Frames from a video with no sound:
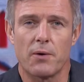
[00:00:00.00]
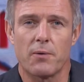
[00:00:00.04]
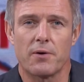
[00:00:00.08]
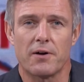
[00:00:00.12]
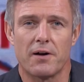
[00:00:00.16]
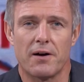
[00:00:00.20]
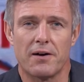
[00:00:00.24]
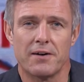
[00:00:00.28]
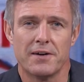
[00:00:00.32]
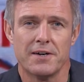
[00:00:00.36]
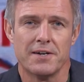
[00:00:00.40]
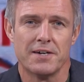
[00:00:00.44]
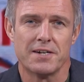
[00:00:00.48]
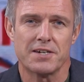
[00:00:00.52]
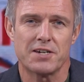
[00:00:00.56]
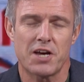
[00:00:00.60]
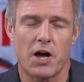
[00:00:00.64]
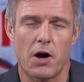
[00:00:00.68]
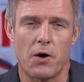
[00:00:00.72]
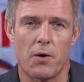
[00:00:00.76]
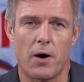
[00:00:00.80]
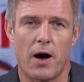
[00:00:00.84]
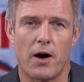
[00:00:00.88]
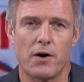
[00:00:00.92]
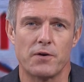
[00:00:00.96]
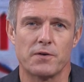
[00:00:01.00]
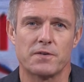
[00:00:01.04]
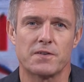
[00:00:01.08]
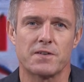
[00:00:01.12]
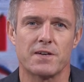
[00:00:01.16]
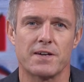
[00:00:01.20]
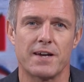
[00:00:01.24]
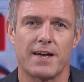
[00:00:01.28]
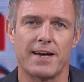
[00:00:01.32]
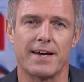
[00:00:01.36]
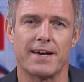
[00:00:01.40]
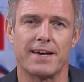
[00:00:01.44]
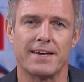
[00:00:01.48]
and our co-host
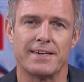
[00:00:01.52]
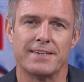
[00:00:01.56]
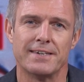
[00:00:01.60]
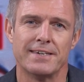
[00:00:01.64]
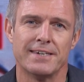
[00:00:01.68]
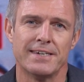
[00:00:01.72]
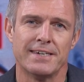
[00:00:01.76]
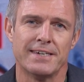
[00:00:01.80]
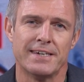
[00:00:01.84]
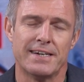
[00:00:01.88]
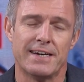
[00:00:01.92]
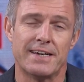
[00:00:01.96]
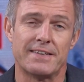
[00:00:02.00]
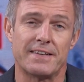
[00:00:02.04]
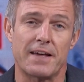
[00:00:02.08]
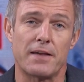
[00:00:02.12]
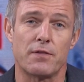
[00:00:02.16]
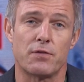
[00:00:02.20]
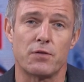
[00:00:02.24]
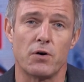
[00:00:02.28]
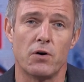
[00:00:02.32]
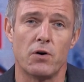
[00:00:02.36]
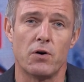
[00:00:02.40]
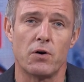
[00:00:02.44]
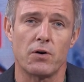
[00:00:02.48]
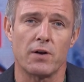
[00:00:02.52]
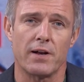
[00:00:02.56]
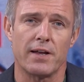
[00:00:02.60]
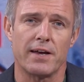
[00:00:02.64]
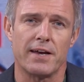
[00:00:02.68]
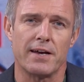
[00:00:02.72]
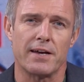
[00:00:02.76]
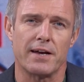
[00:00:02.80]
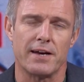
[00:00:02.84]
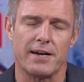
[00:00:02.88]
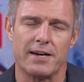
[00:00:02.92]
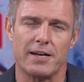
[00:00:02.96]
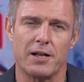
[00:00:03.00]
today is a thought
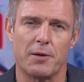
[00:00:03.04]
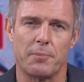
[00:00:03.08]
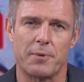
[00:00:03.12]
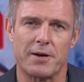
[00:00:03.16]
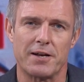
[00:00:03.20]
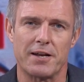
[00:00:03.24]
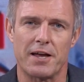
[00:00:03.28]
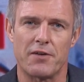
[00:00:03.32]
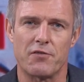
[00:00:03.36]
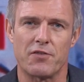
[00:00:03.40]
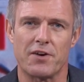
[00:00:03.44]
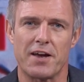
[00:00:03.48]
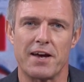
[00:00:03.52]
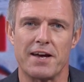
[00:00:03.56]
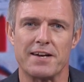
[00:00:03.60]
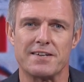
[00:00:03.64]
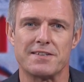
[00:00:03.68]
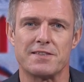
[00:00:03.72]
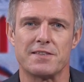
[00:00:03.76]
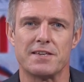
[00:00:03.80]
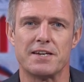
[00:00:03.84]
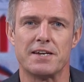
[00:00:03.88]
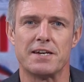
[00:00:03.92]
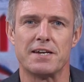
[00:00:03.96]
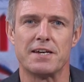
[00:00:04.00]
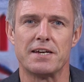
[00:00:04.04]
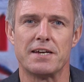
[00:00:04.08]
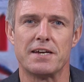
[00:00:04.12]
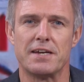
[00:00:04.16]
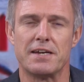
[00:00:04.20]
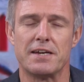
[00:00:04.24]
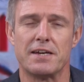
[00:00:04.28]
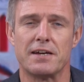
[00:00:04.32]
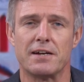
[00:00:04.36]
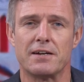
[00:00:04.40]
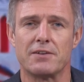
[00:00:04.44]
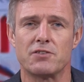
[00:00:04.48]
leader helping navigate the